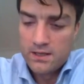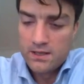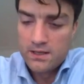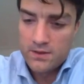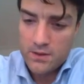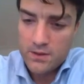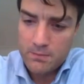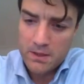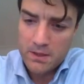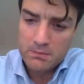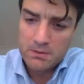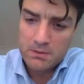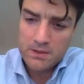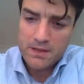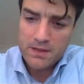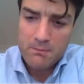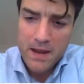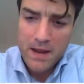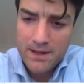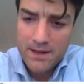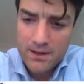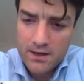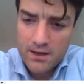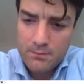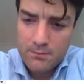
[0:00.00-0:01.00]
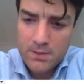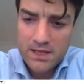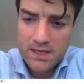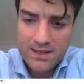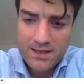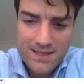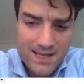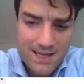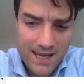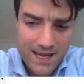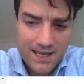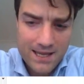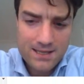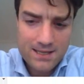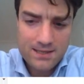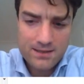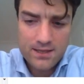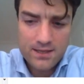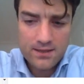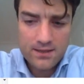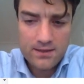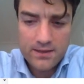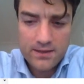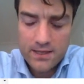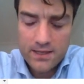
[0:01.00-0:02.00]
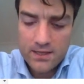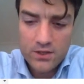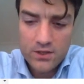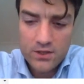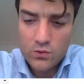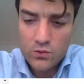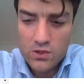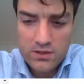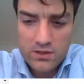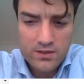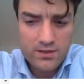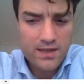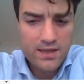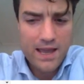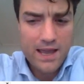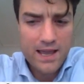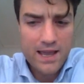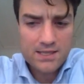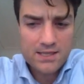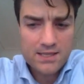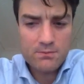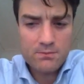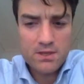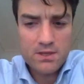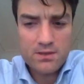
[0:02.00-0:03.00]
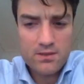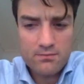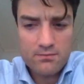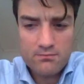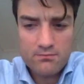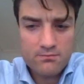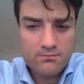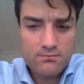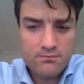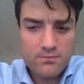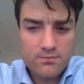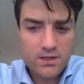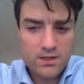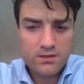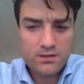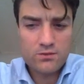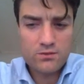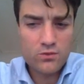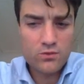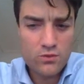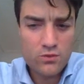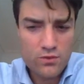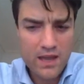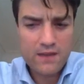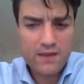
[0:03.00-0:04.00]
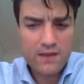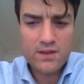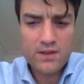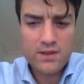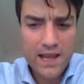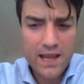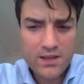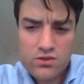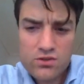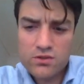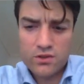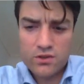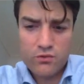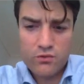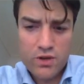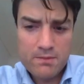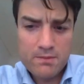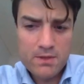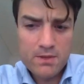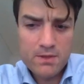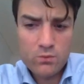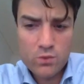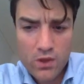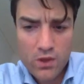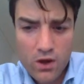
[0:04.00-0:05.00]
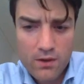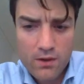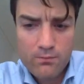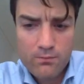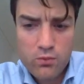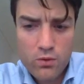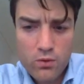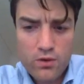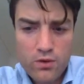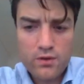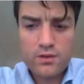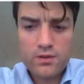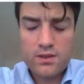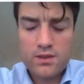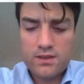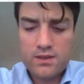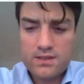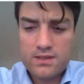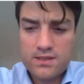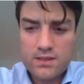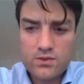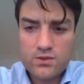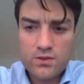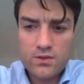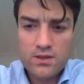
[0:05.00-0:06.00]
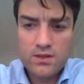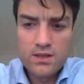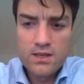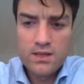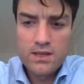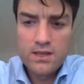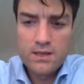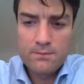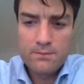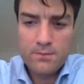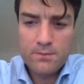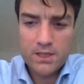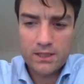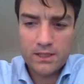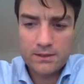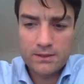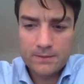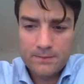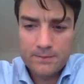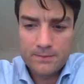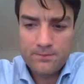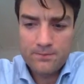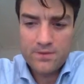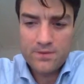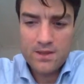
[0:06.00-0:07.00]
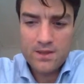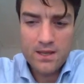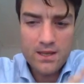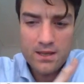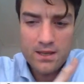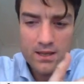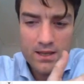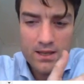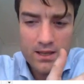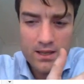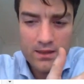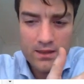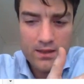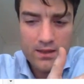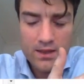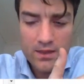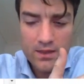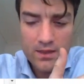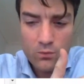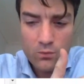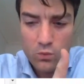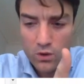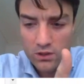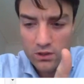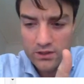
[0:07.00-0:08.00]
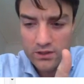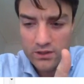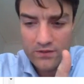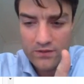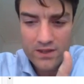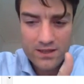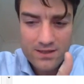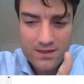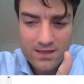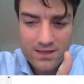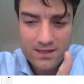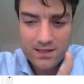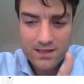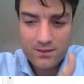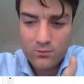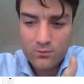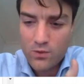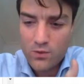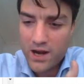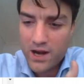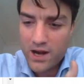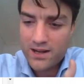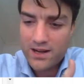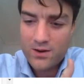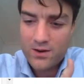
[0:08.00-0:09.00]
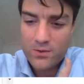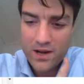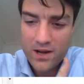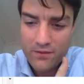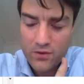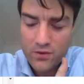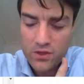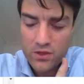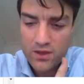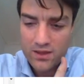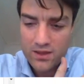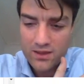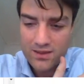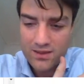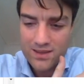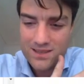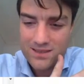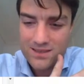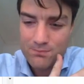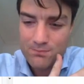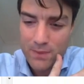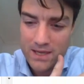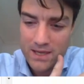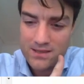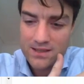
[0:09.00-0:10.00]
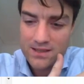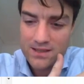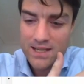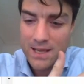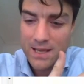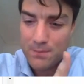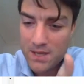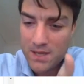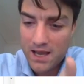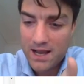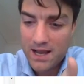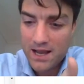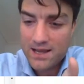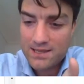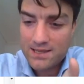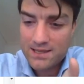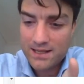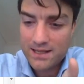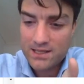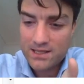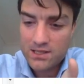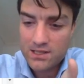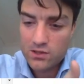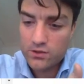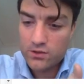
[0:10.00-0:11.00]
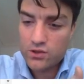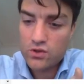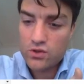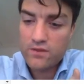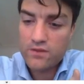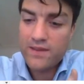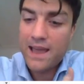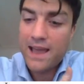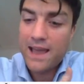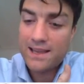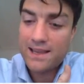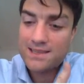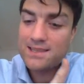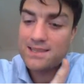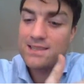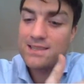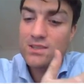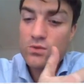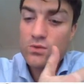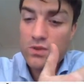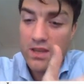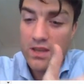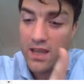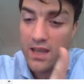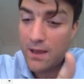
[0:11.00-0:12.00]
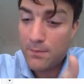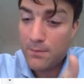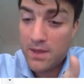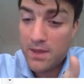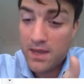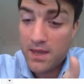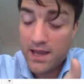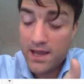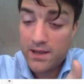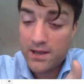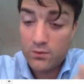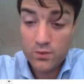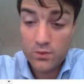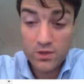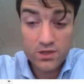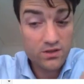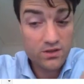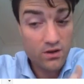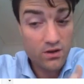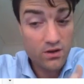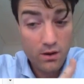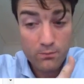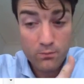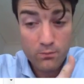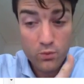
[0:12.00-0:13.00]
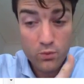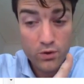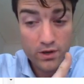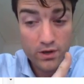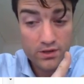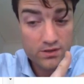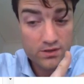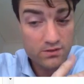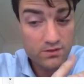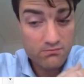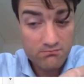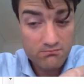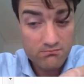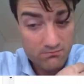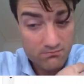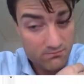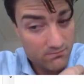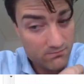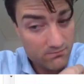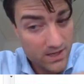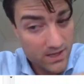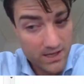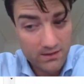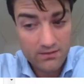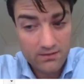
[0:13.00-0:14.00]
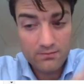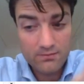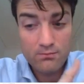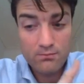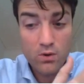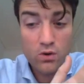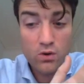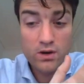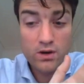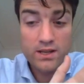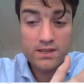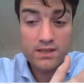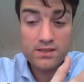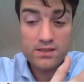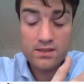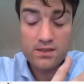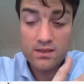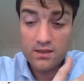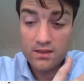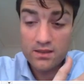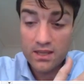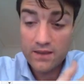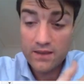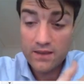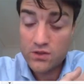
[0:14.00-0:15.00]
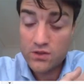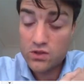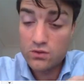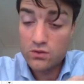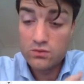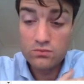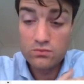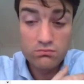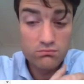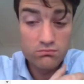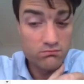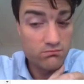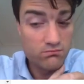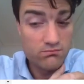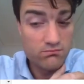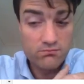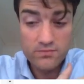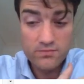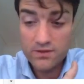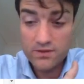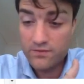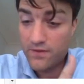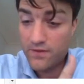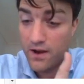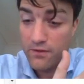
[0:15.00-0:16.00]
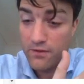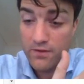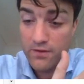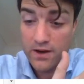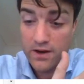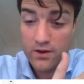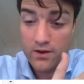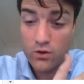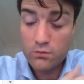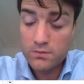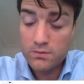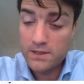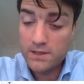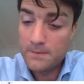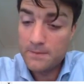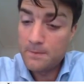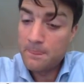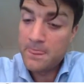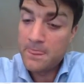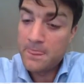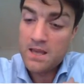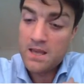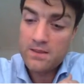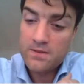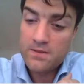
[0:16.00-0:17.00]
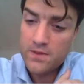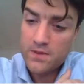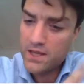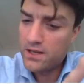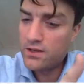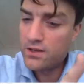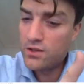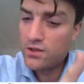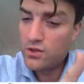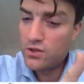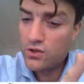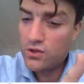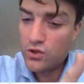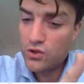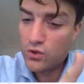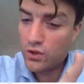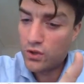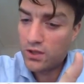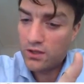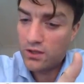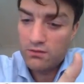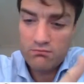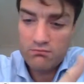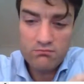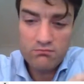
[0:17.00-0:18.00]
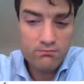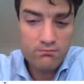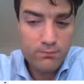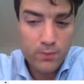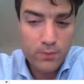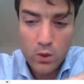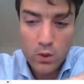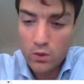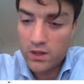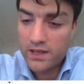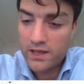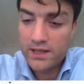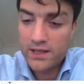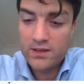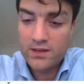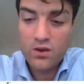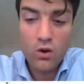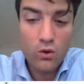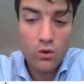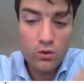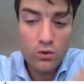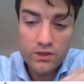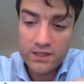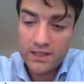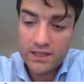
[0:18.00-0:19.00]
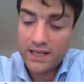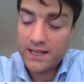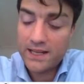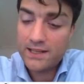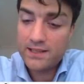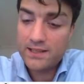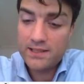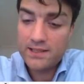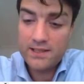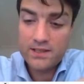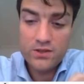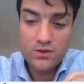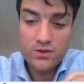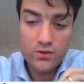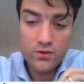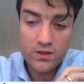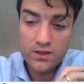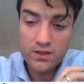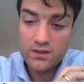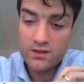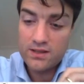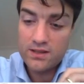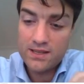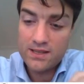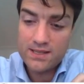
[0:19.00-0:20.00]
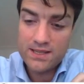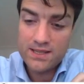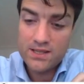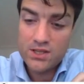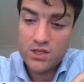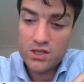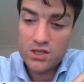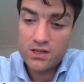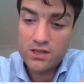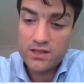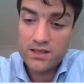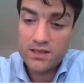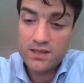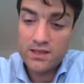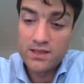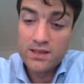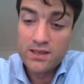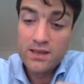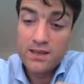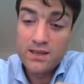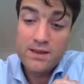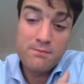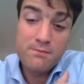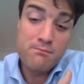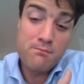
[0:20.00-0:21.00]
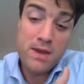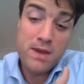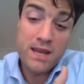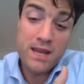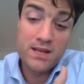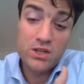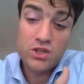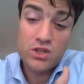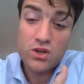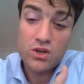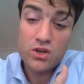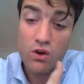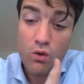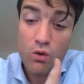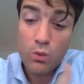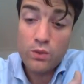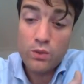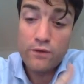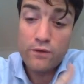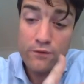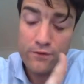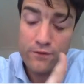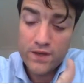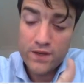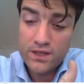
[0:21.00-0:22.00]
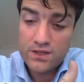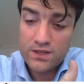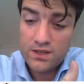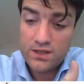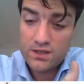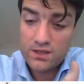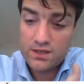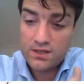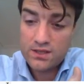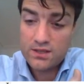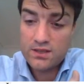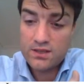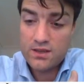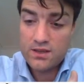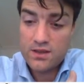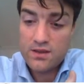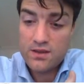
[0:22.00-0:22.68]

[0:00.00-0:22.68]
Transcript: the people that might not be in tech. They usually ask me, but do you have an actual agreement with Upwork, etc.? But in the world of the internet right now, everything is based on APIs, and as long as you have access to the API, which Upwork like more or less gives you very, very openly, then you can pull in all the data and you can essentially manage all the features